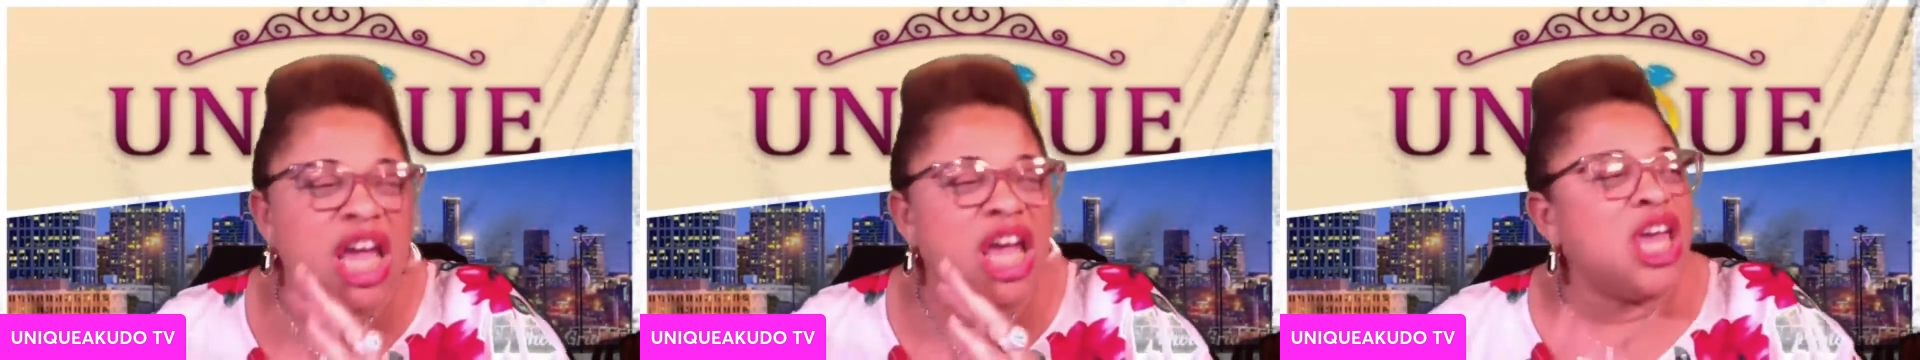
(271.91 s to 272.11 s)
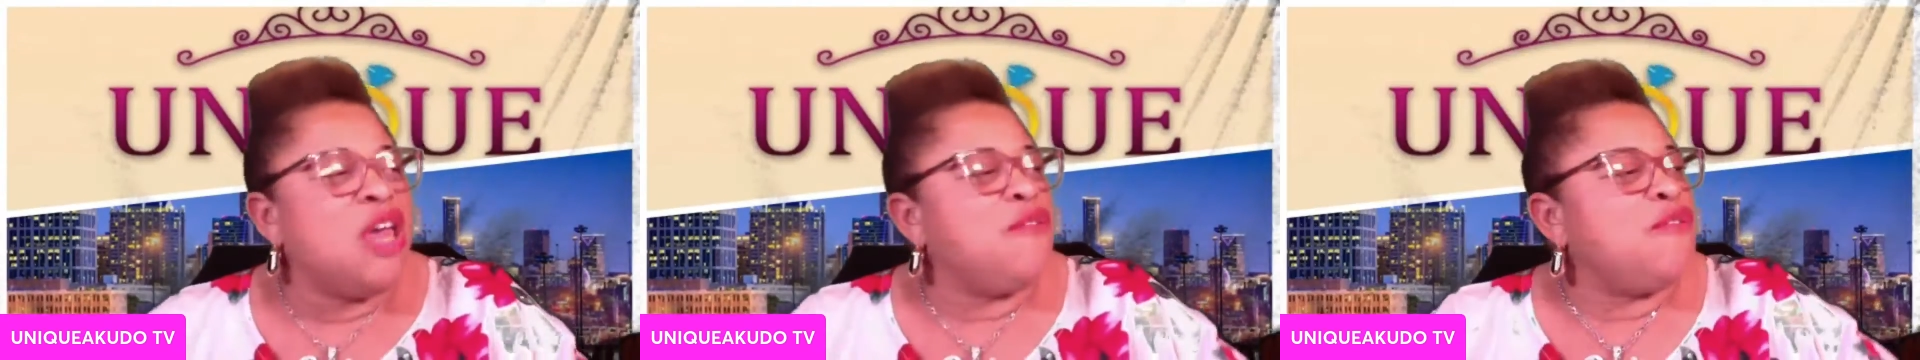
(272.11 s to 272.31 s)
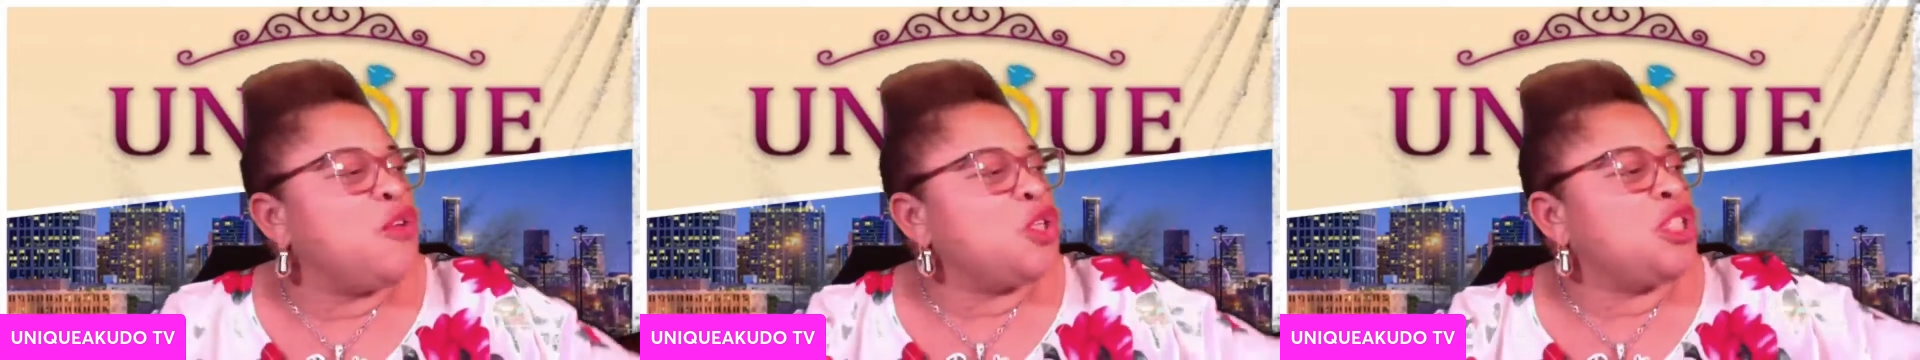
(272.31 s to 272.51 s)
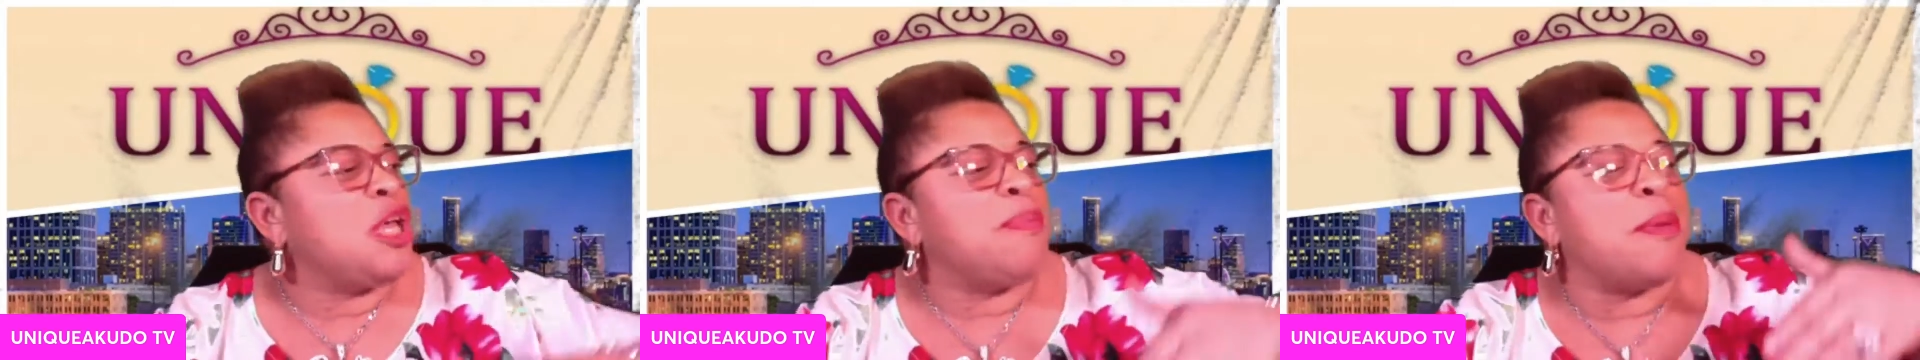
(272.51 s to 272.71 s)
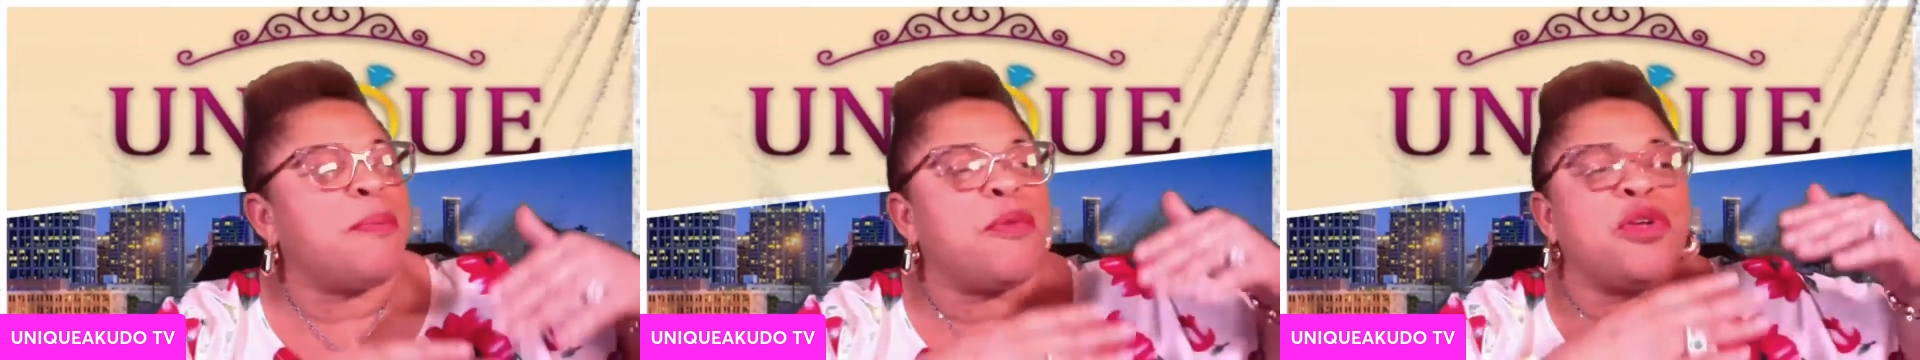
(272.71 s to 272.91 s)
If you see
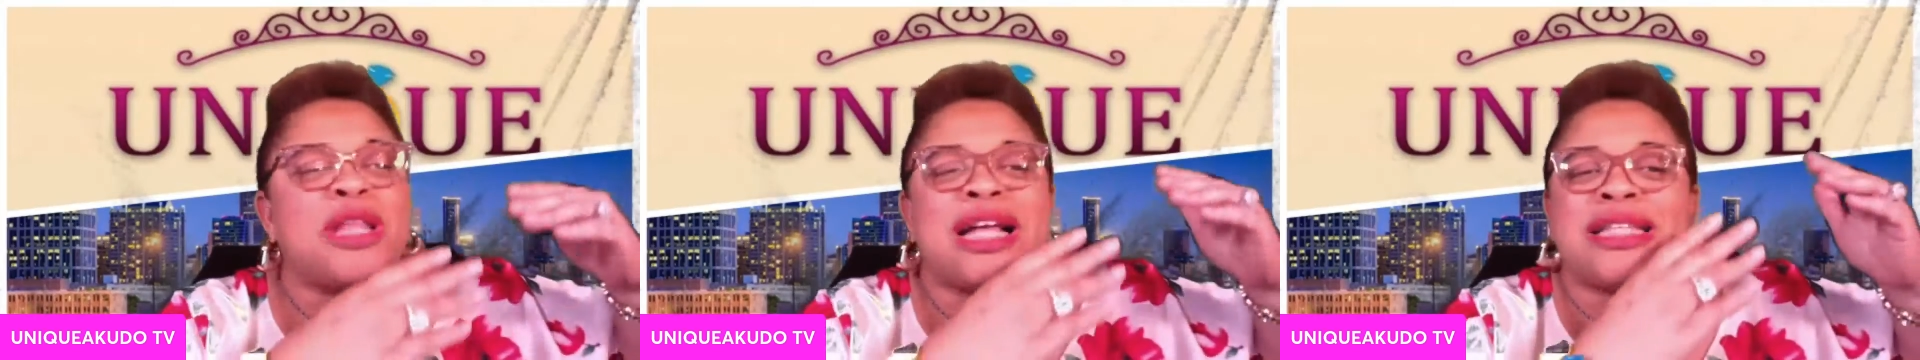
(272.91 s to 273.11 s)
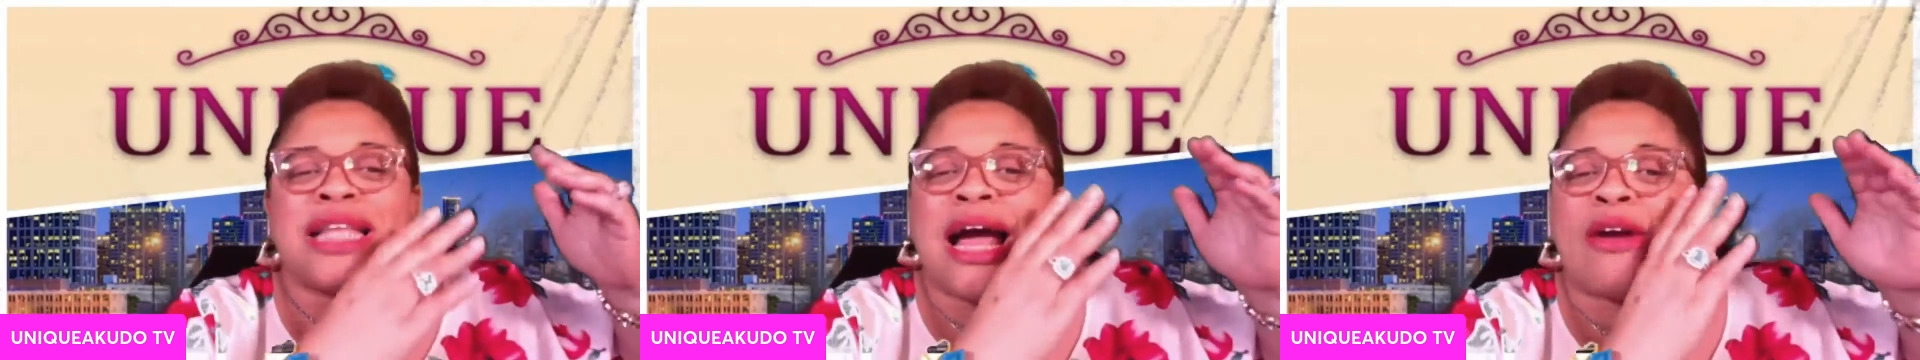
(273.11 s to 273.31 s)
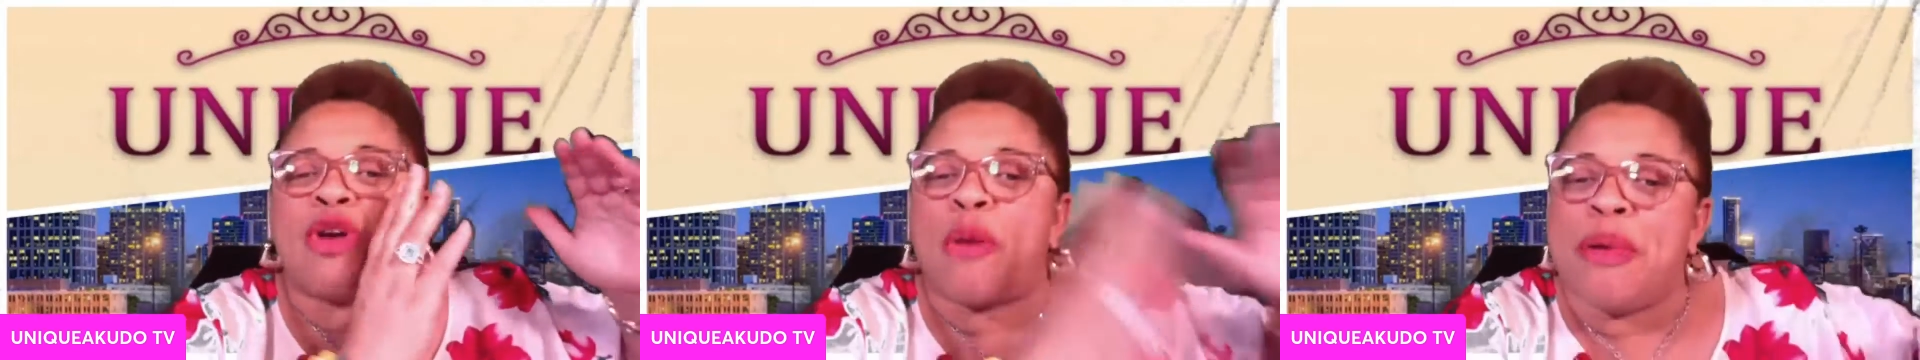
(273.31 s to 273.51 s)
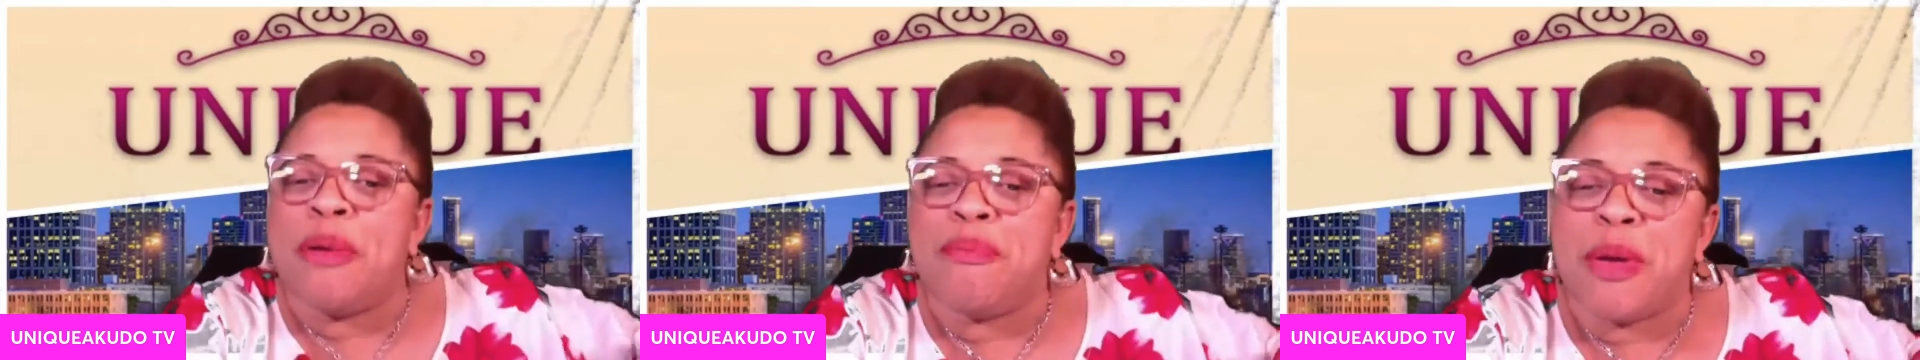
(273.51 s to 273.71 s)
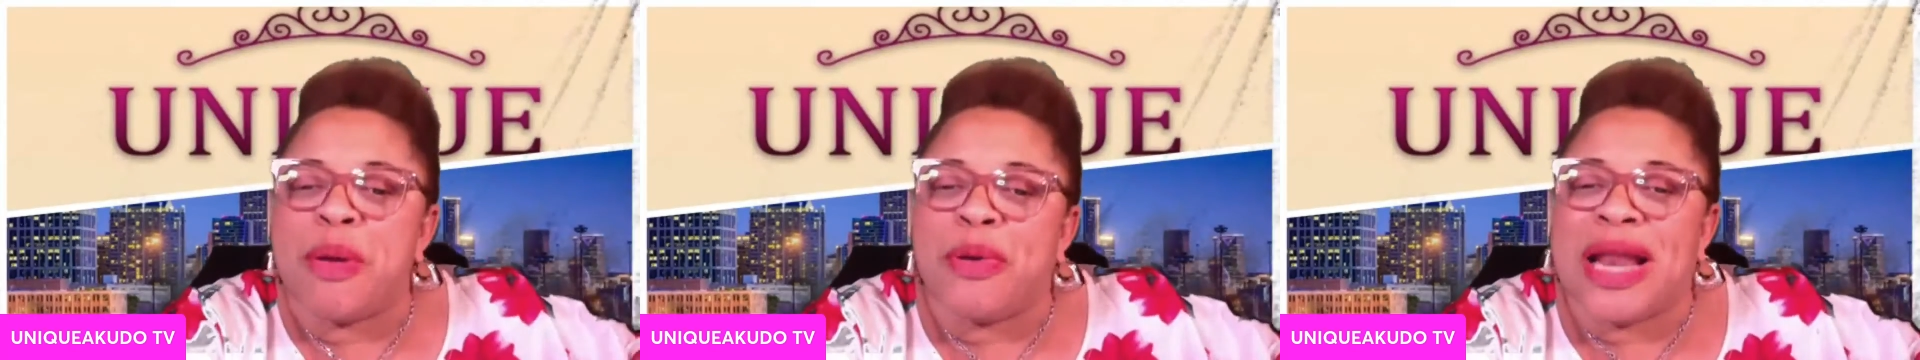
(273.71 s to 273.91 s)
people that are robbing
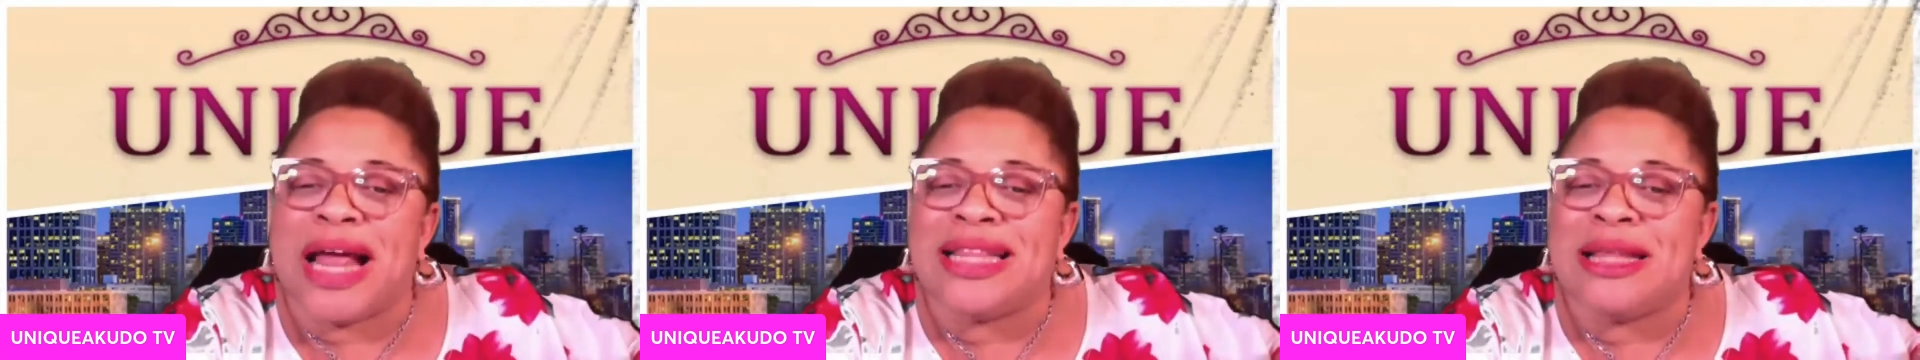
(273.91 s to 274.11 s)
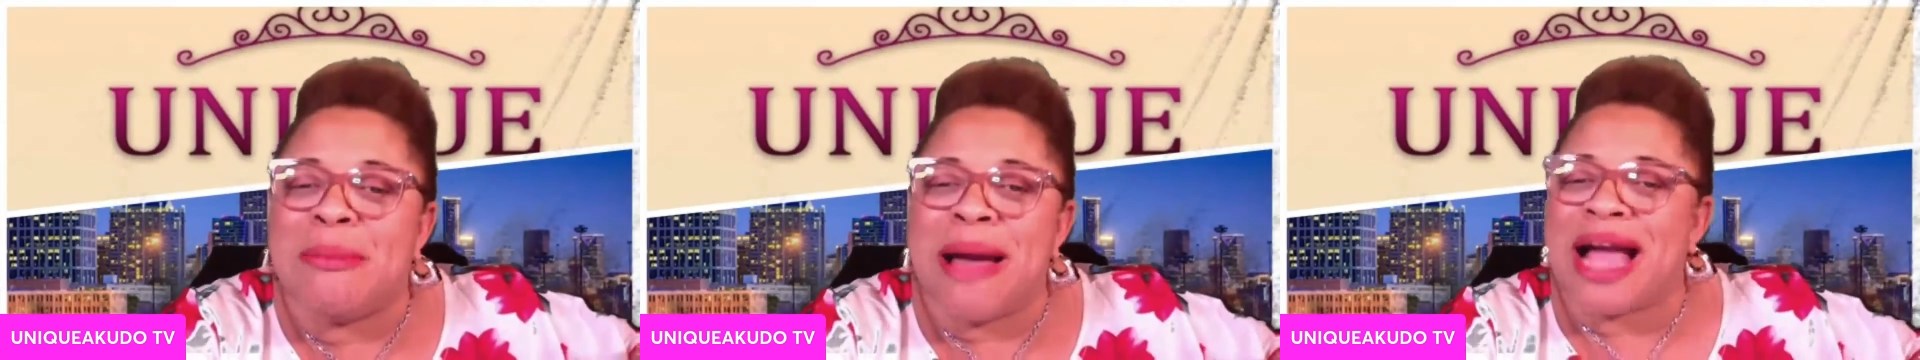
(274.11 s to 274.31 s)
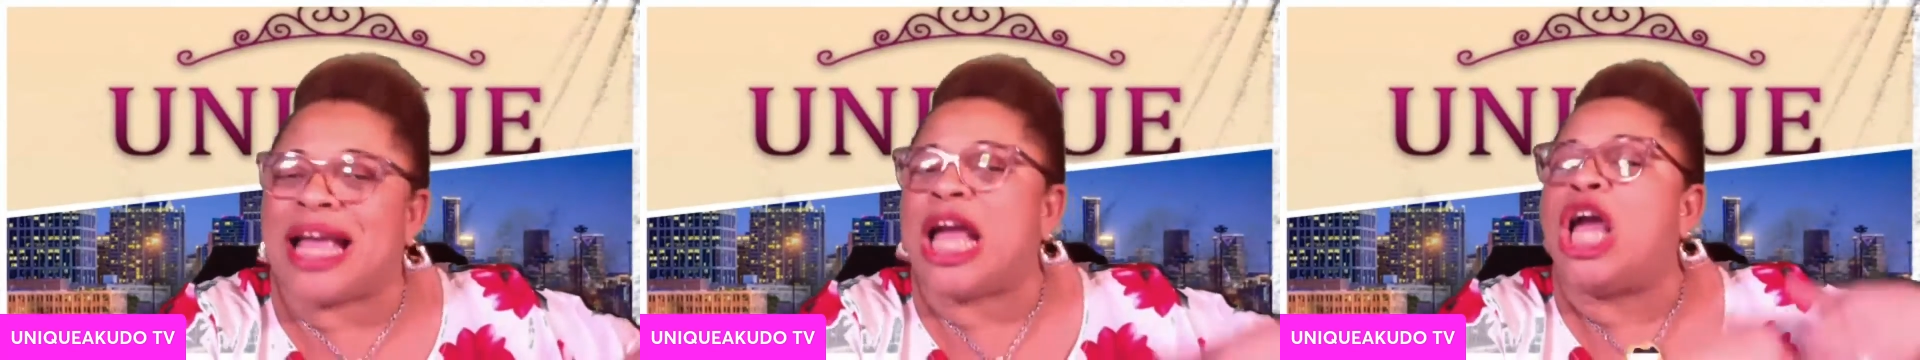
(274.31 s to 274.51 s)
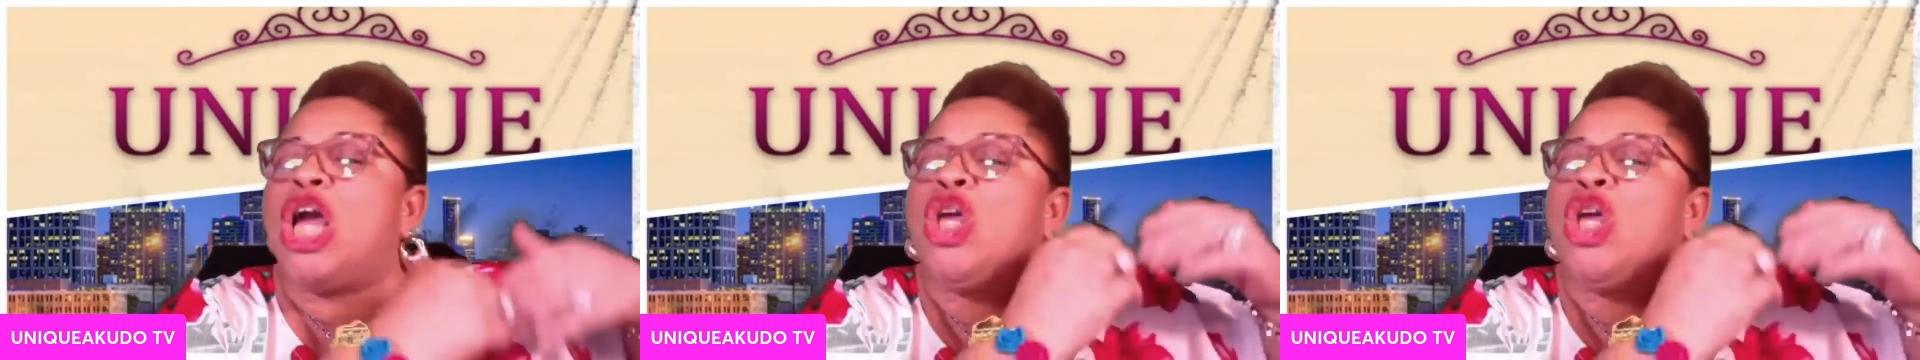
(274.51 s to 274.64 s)
people at the bank,